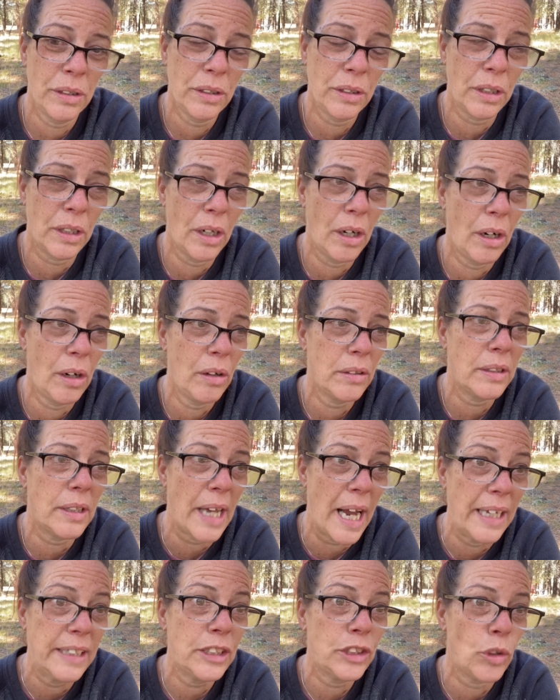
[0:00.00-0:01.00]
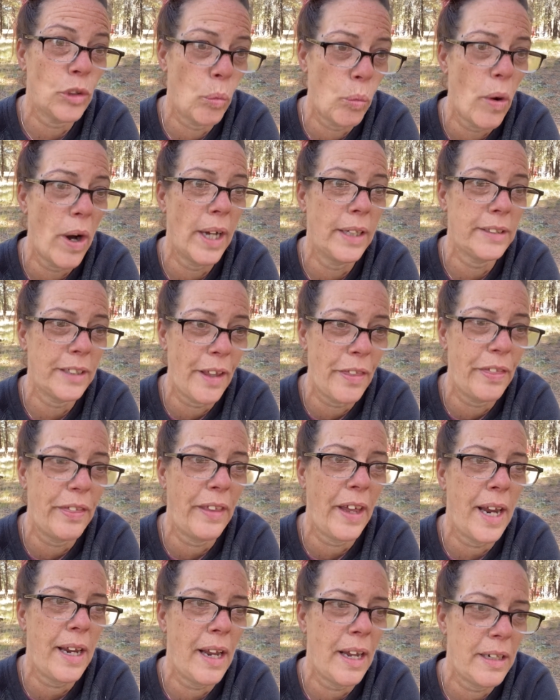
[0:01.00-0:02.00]
You know, that's what
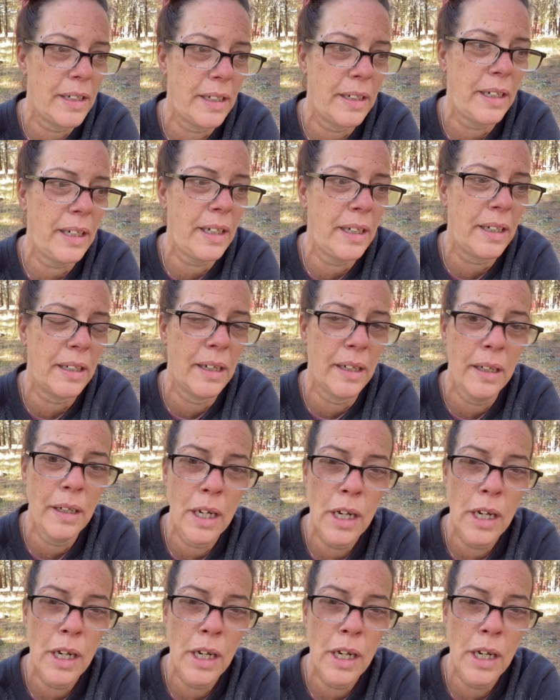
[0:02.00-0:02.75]
they need.